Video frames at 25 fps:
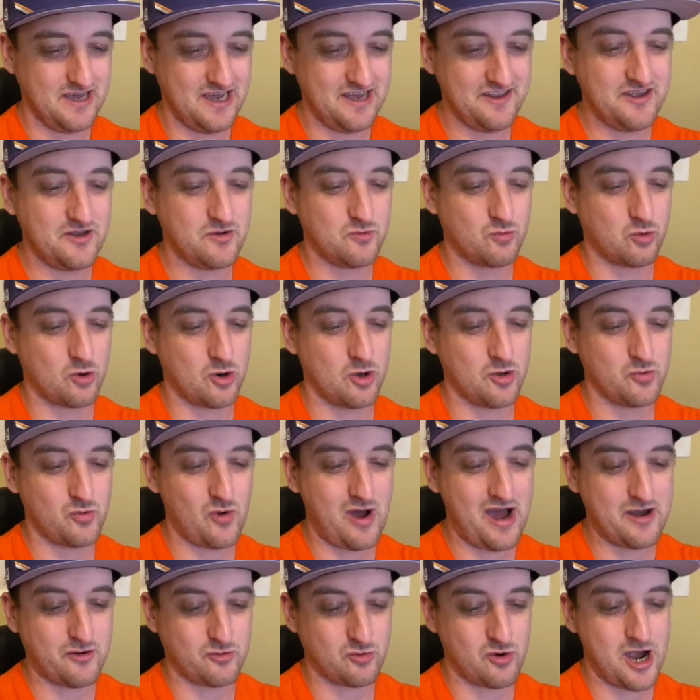And then
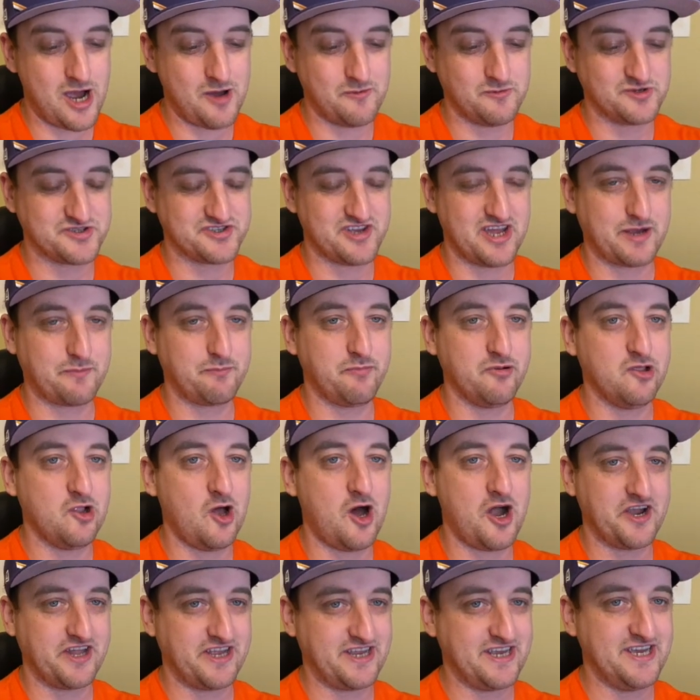Worldwide Rob was like
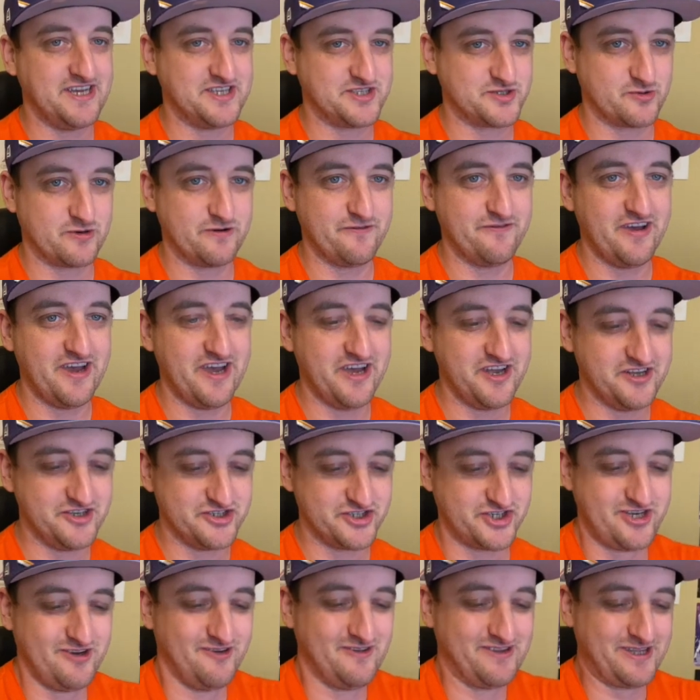plotting his
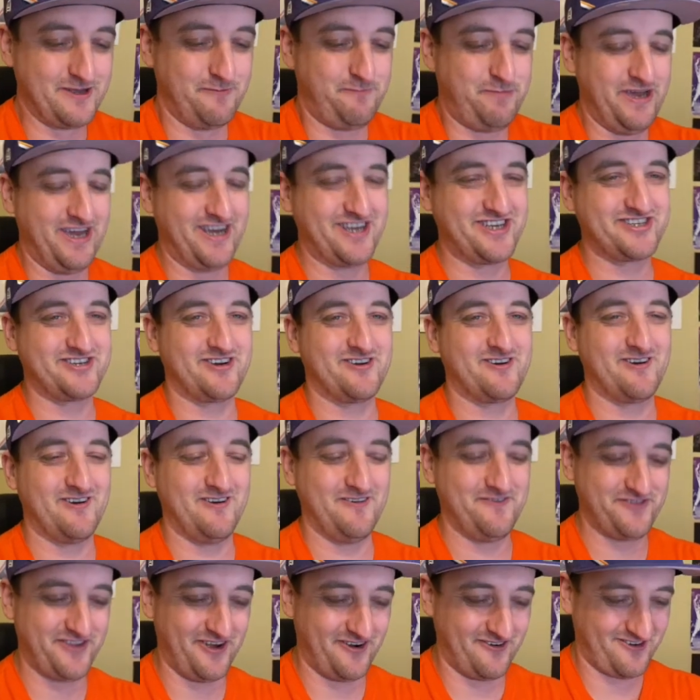revenge with a picture
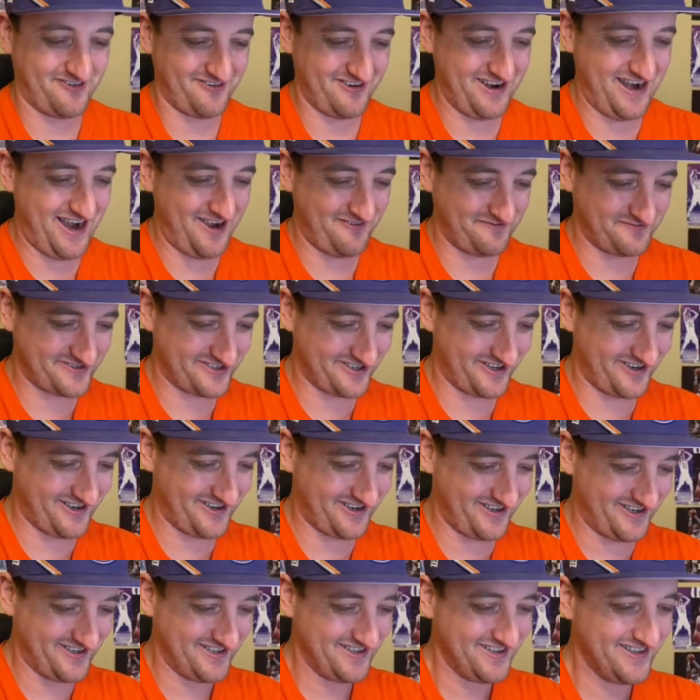of the
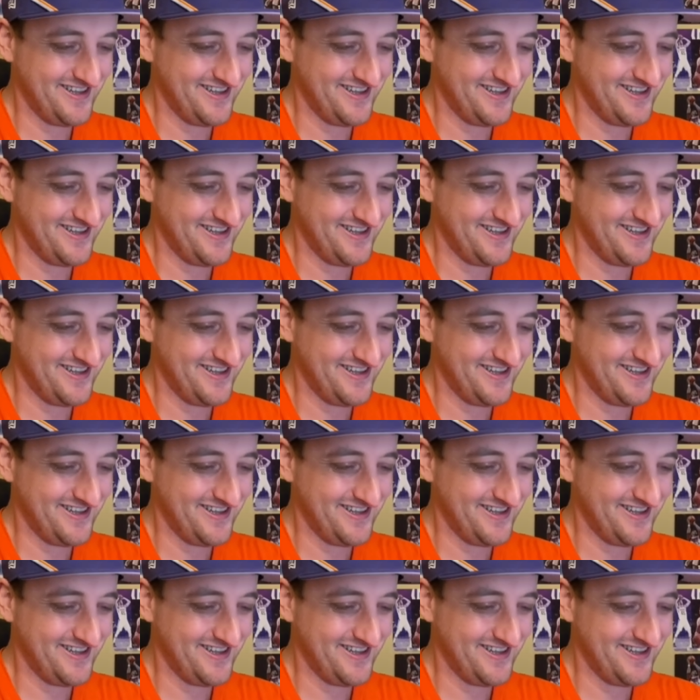raptor.